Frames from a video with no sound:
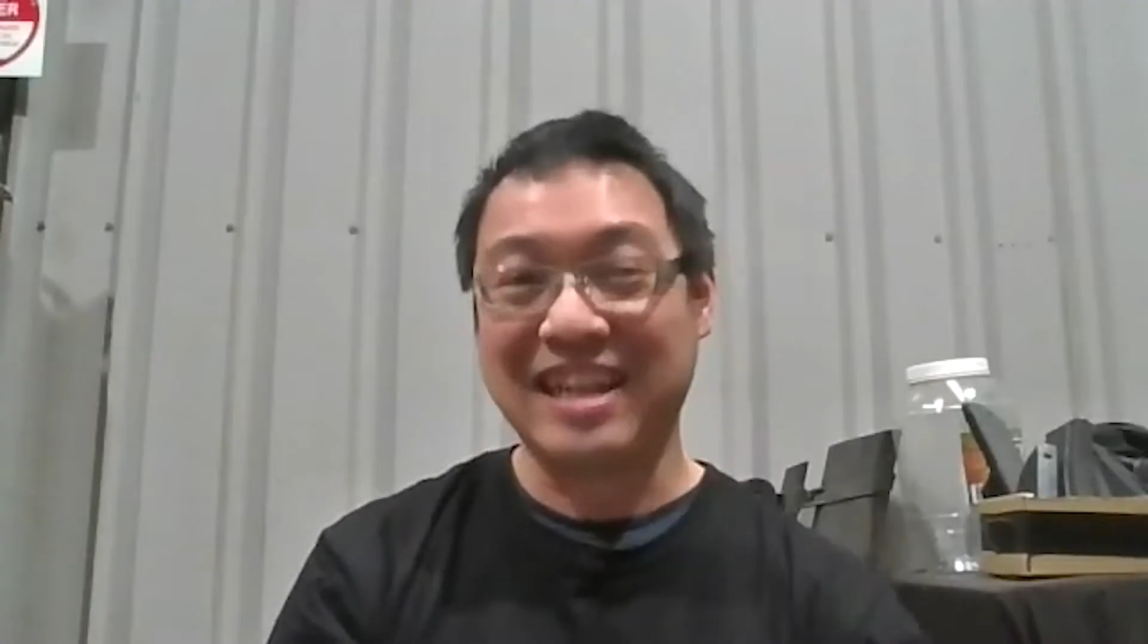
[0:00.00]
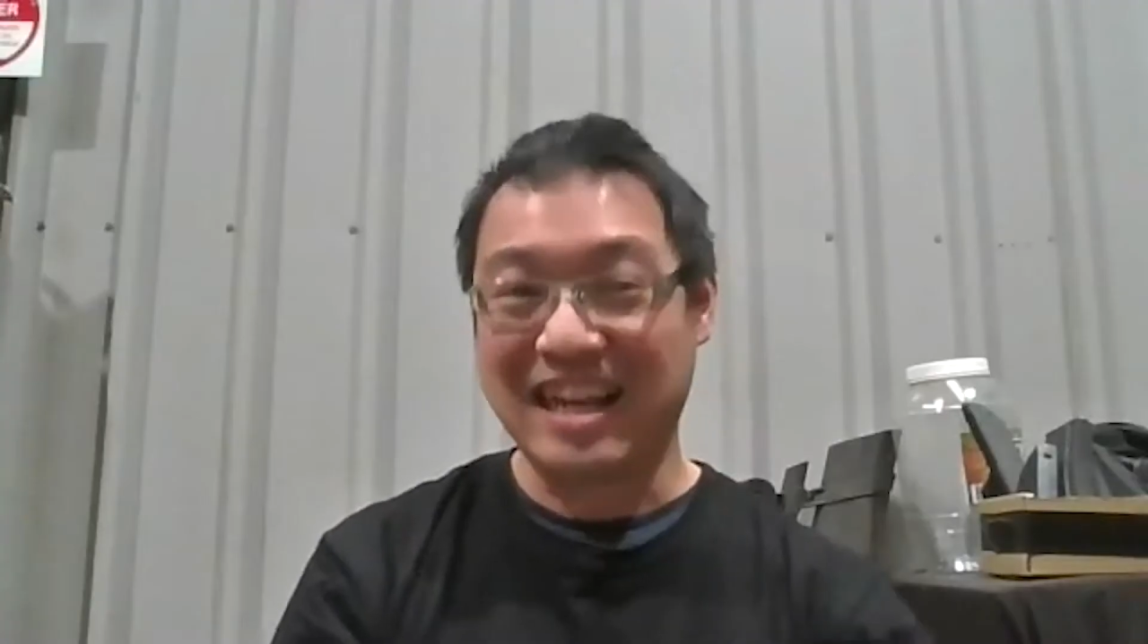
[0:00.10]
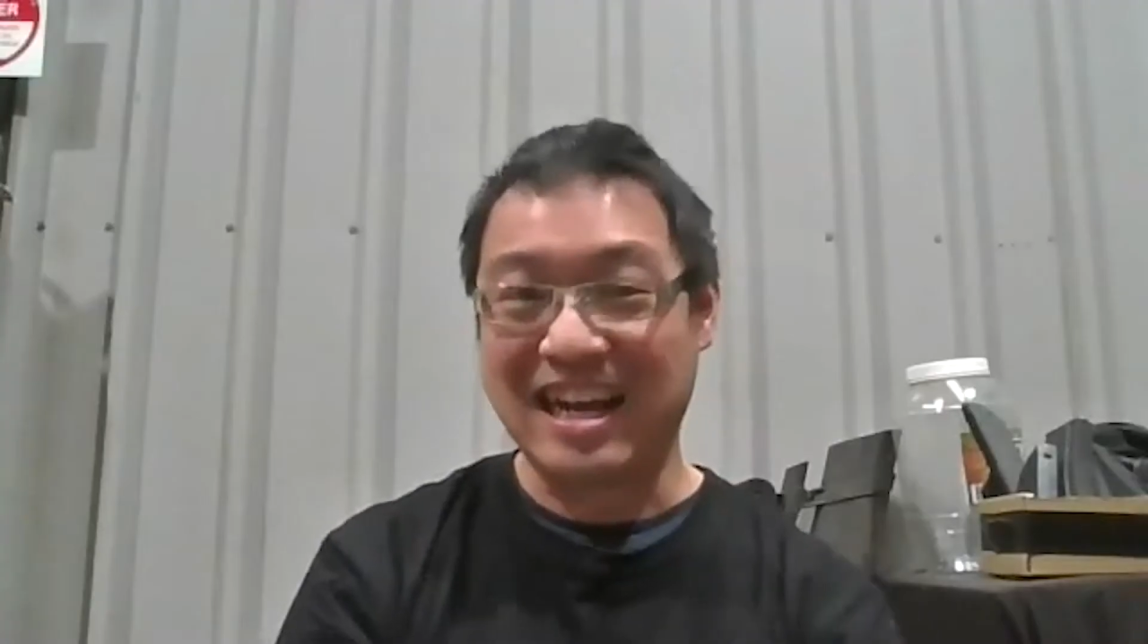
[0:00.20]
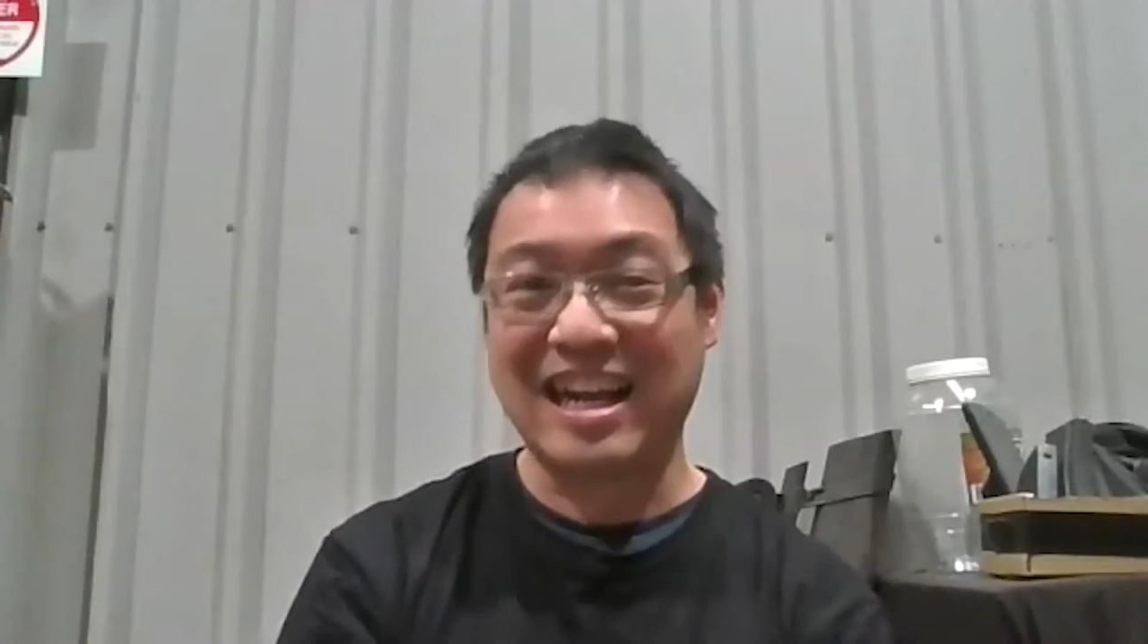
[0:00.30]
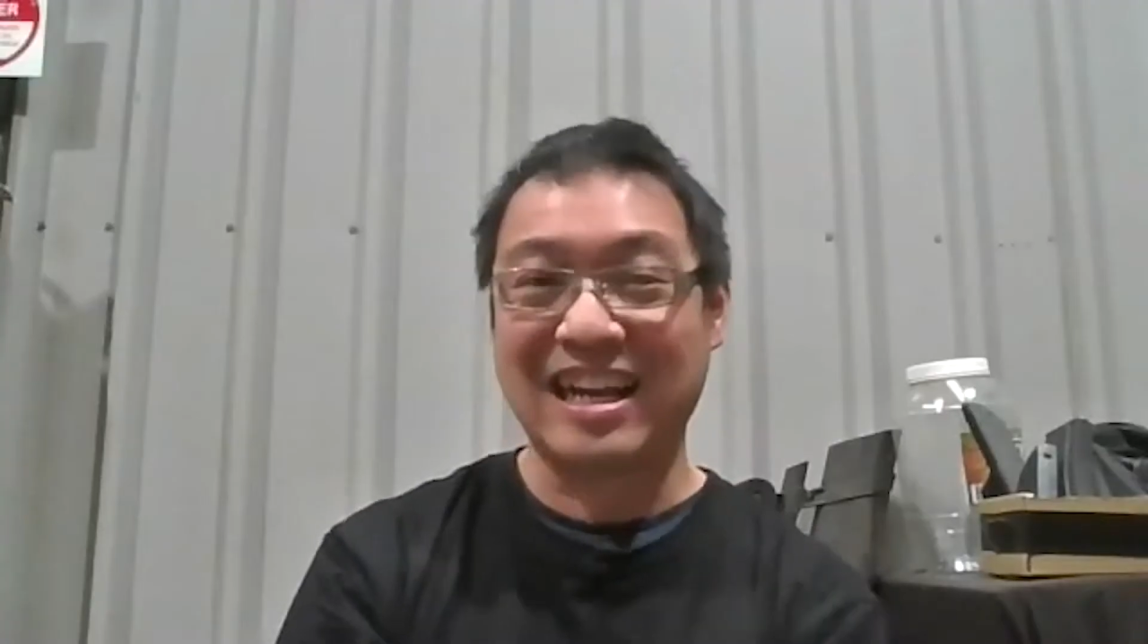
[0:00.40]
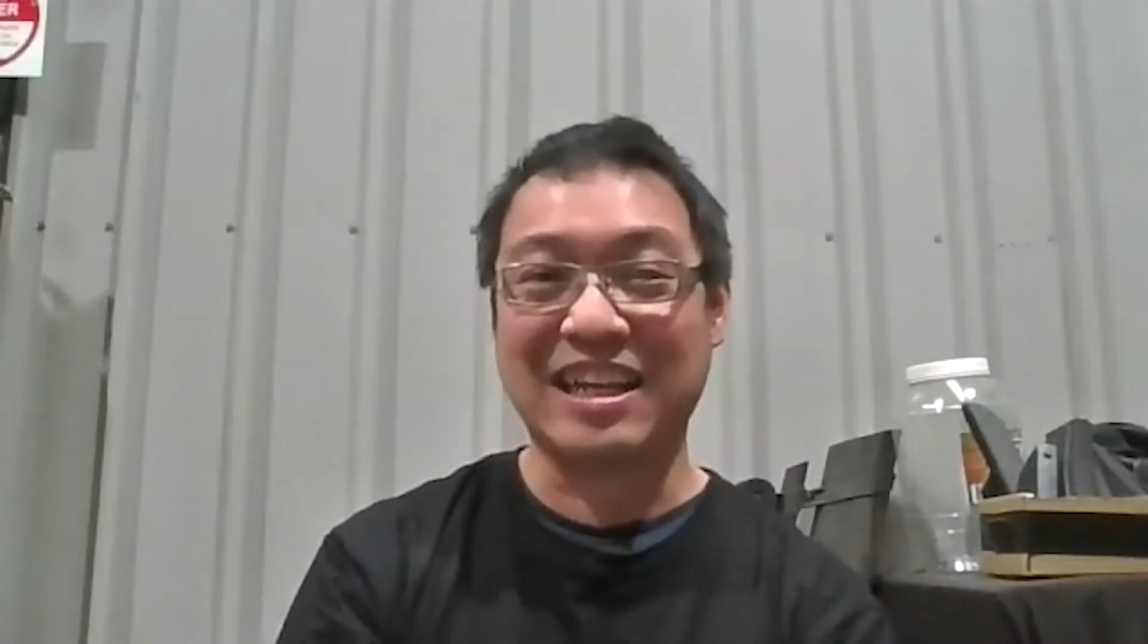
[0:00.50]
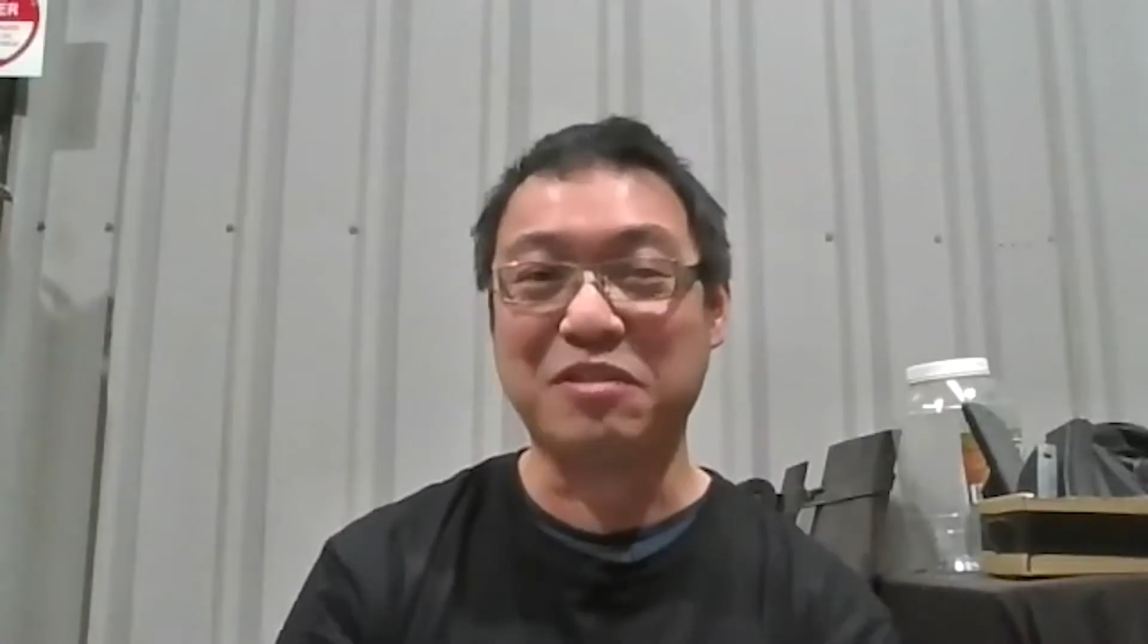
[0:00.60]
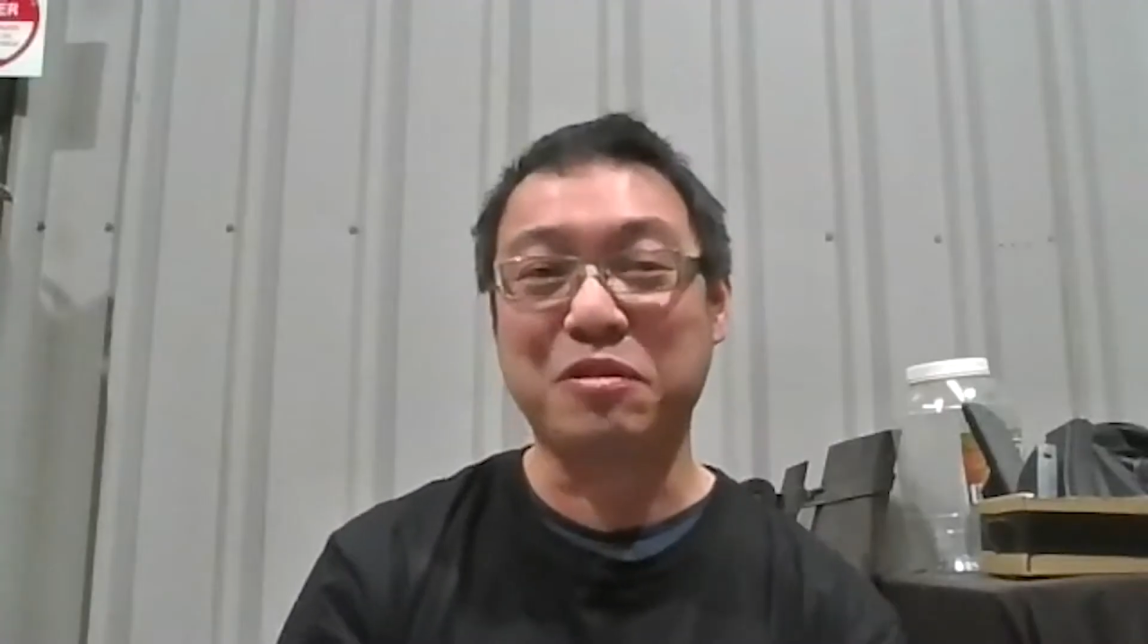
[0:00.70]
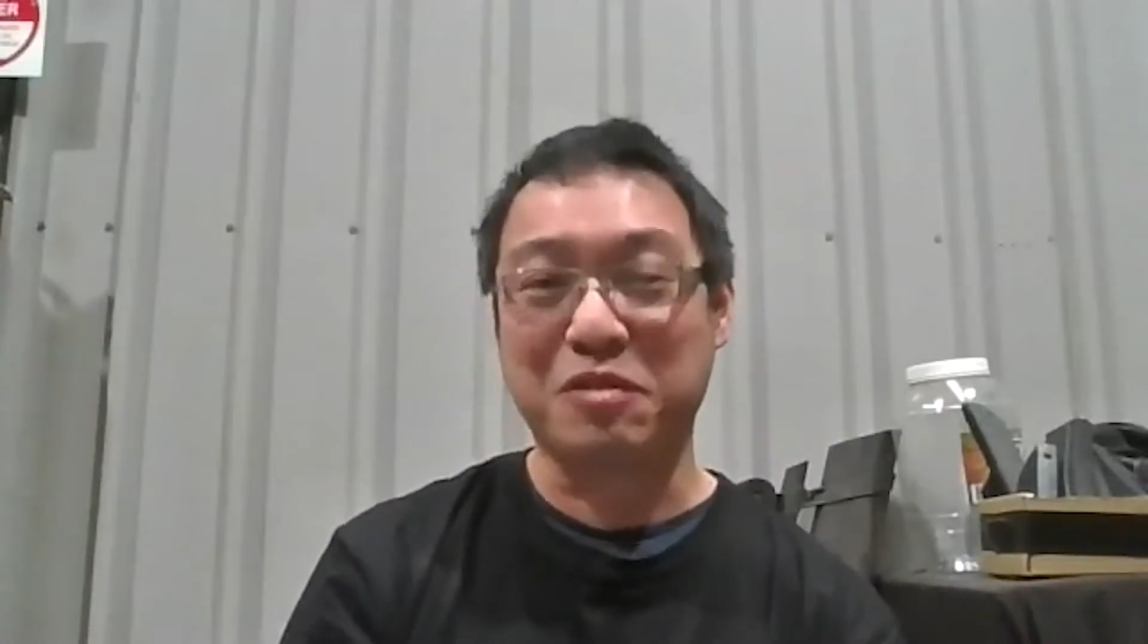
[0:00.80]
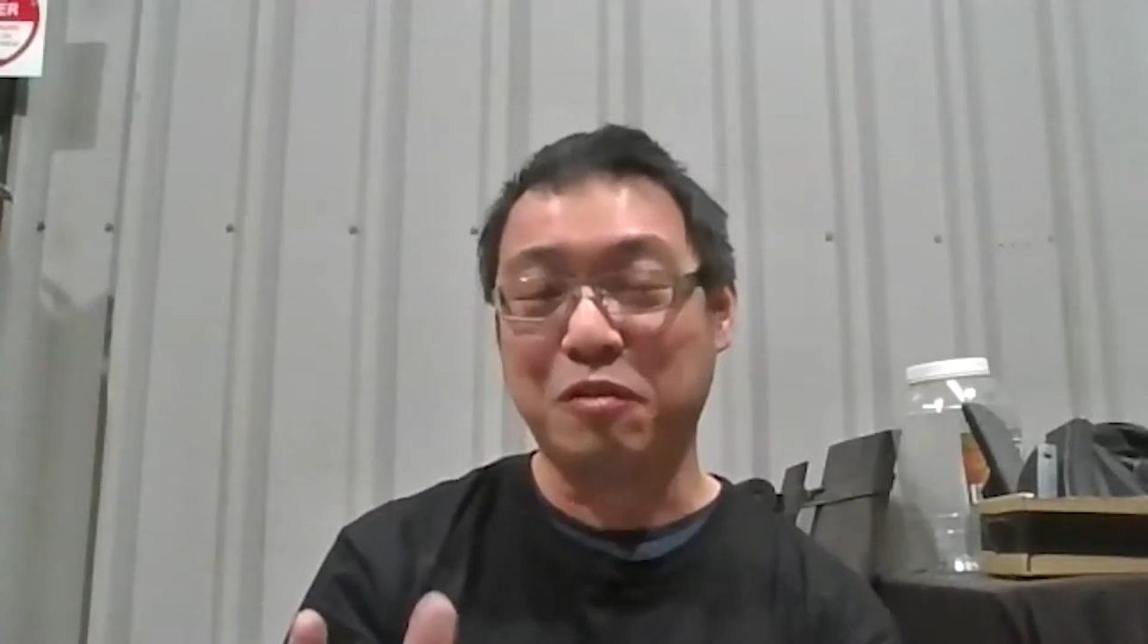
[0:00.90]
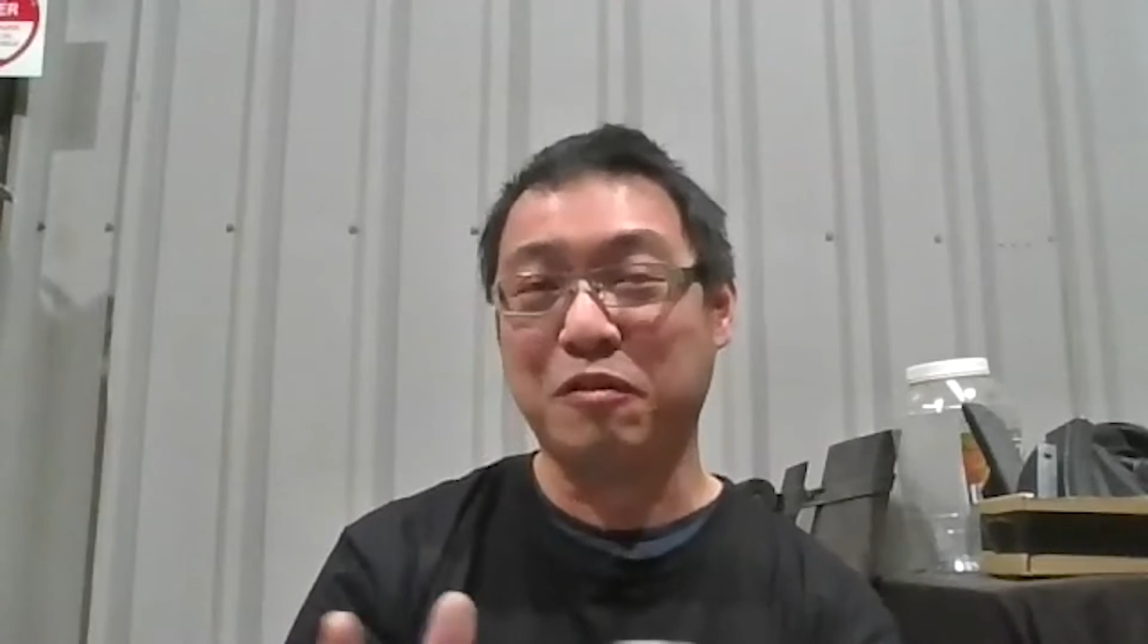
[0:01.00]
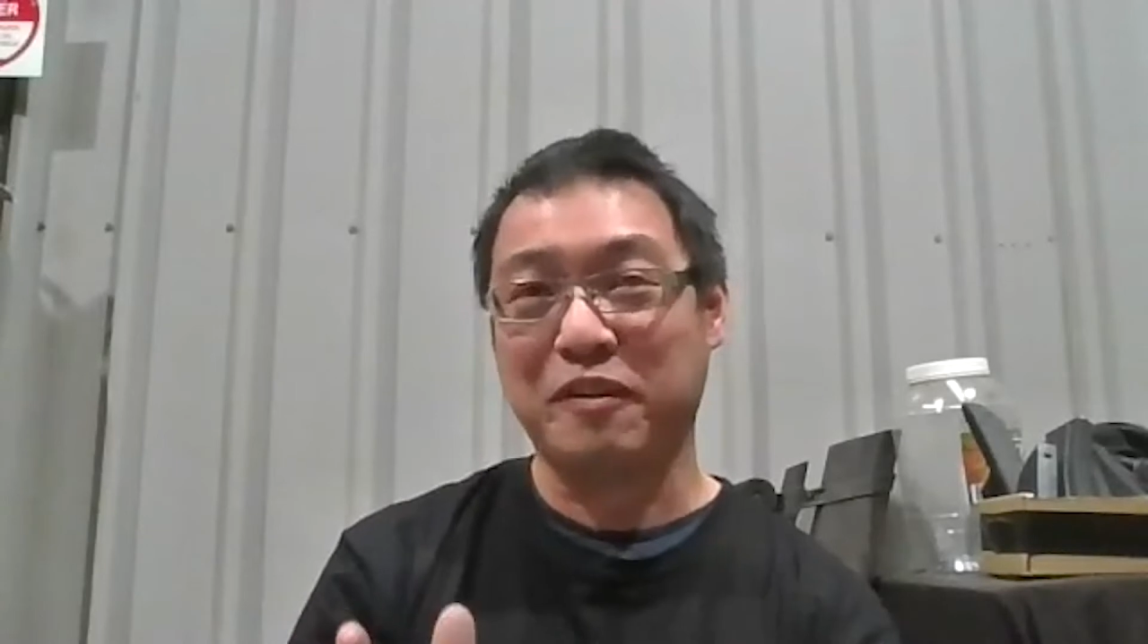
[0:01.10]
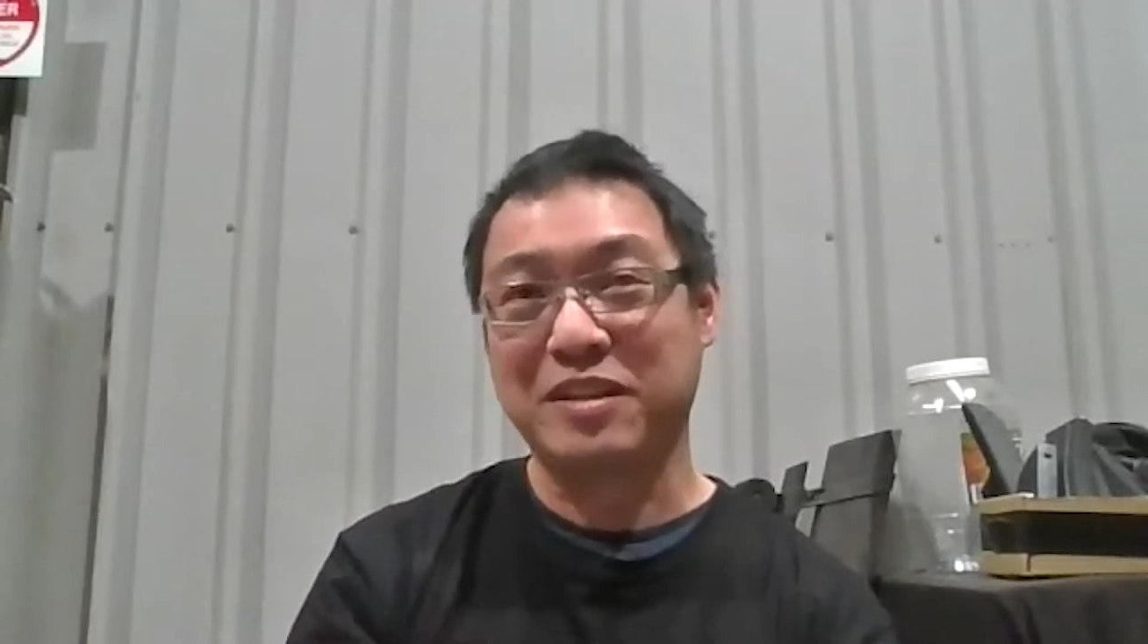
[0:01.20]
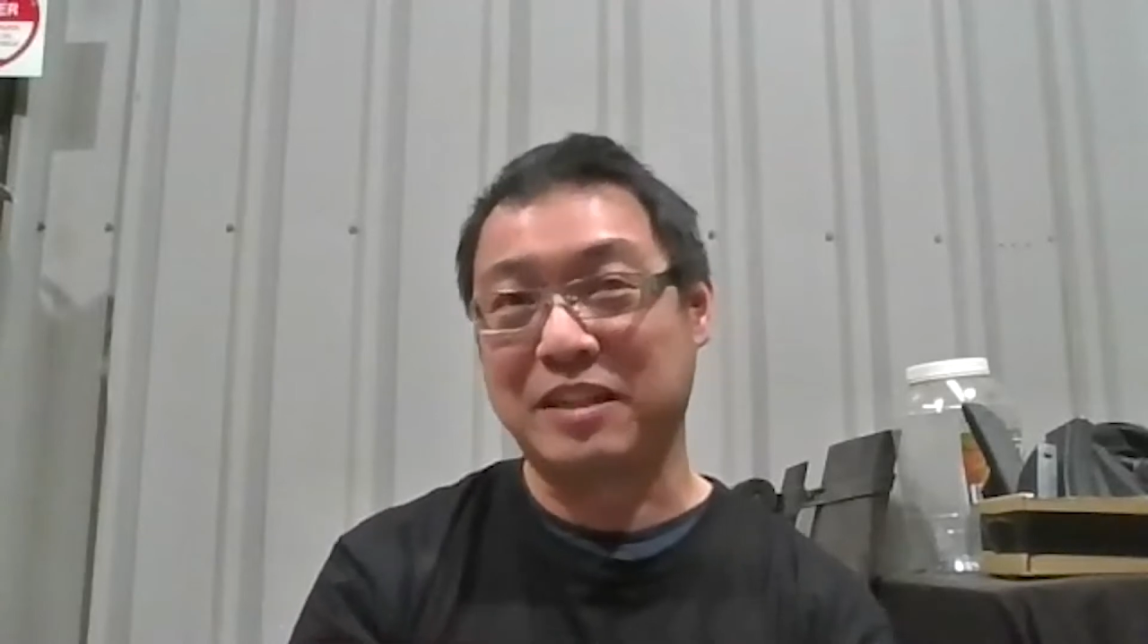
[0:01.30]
Yeah, go